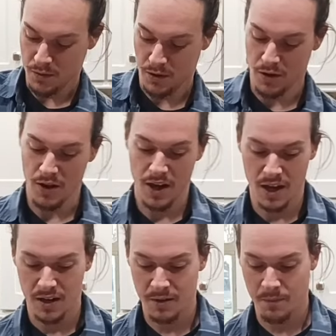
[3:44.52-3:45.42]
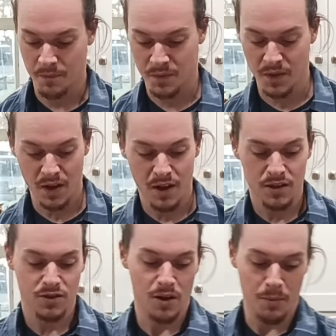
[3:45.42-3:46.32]
go ahead,
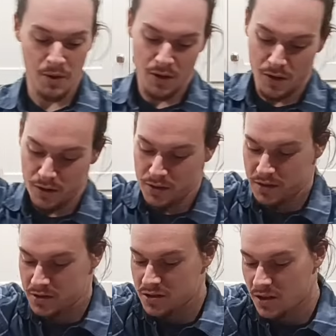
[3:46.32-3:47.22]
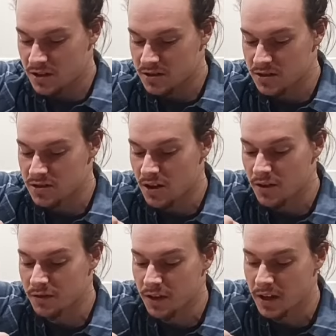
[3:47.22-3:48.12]
top all those sauces
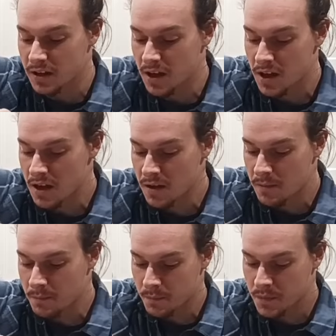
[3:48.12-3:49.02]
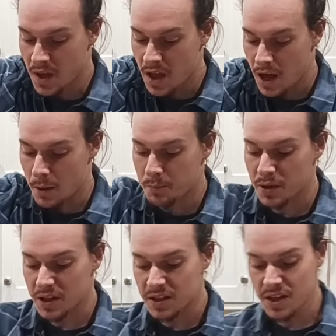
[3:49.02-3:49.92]
off again. I'm
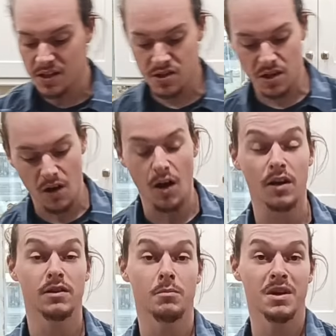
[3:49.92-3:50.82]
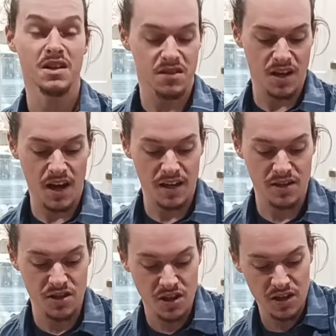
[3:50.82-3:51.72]
putting this on the meat side,
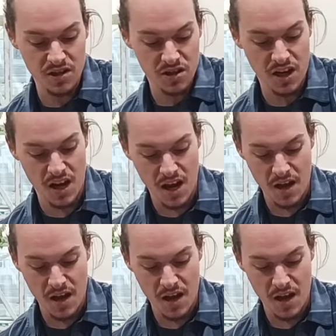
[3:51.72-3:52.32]
as you can see,